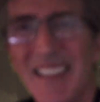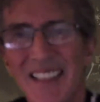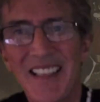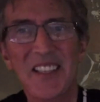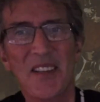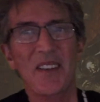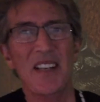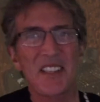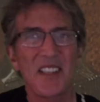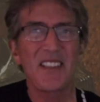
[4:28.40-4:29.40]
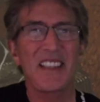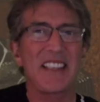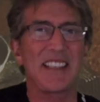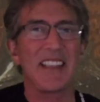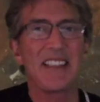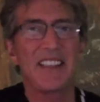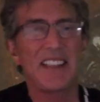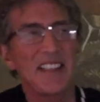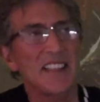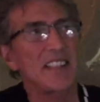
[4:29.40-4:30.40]
Here's the nice, aren't they? See, they're
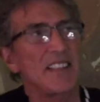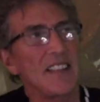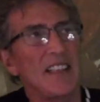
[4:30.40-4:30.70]
nice.